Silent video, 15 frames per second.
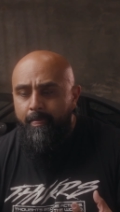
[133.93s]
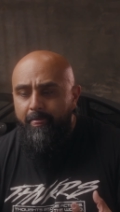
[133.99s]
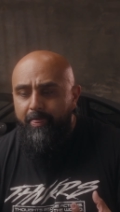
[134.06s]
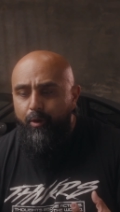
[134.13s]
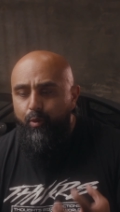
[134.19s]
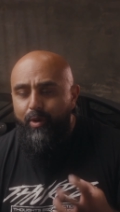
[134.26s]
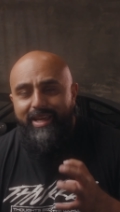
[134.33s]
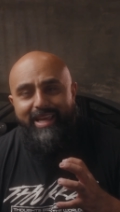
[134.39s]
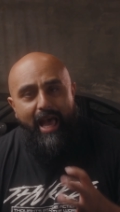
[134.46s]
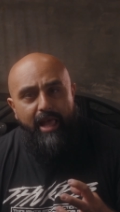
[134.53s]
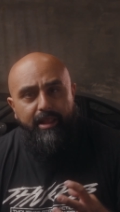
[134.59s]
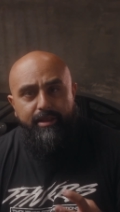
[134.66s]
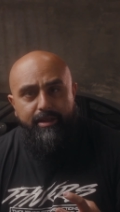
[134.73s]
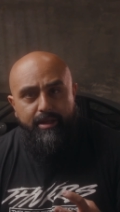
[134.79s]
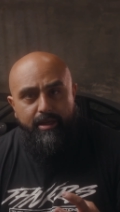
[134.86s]
the
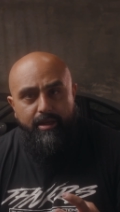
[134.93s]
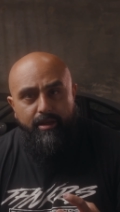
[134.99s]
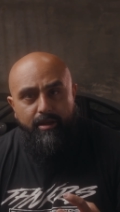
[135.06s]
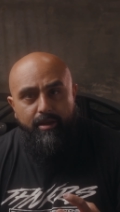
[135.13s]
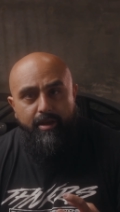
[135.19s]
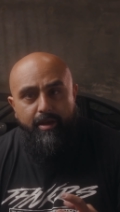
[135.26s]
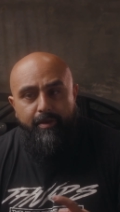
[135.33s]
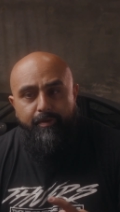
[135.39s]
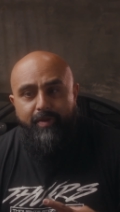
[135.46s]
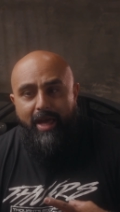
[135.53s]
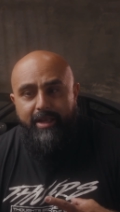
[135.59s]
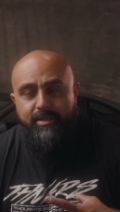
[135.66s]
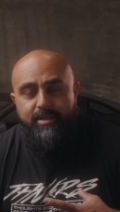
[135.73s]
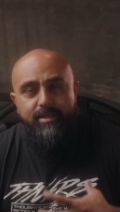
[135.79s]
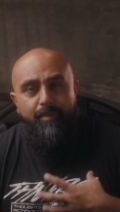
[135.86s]
reality
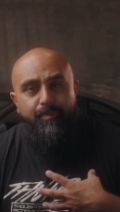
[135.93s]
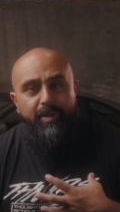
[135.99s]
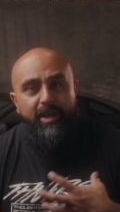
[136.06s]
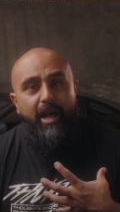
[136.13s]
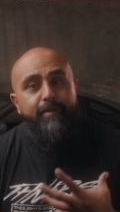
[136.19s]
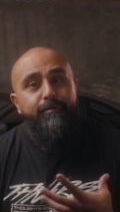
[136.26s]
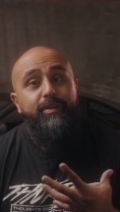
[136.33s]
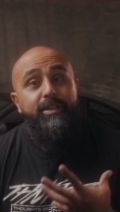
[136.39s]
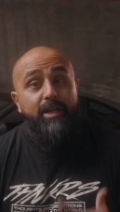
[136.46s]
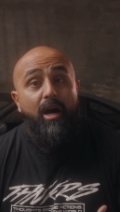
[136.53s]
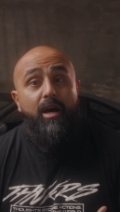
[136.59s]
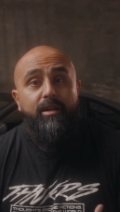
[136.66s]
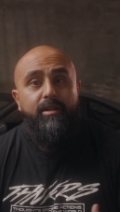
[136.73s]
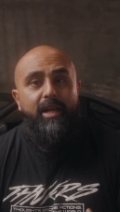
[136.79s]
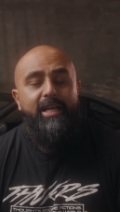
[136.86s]
that something I've
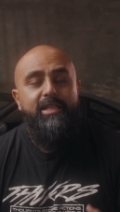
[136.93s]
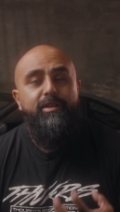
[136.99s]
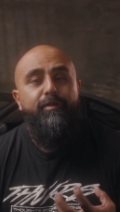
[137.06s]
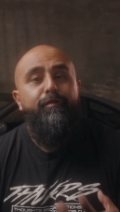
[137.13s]
done has